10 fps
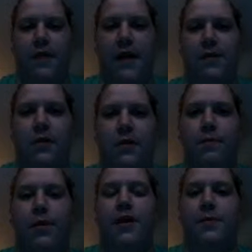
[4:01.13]
And that's one of the
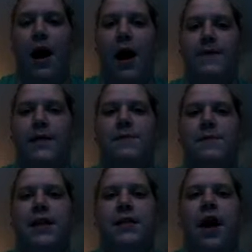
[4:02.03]
biggest problems, is
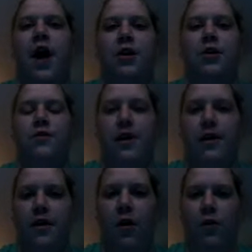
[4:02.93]
because you see
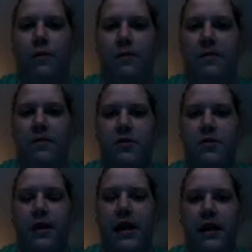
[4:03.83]
the older people
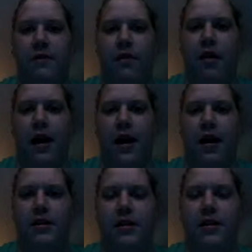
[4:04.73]
doing eating right and
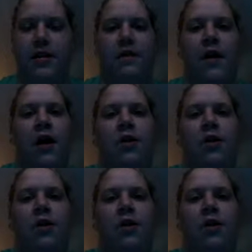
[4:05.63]
all this stuff.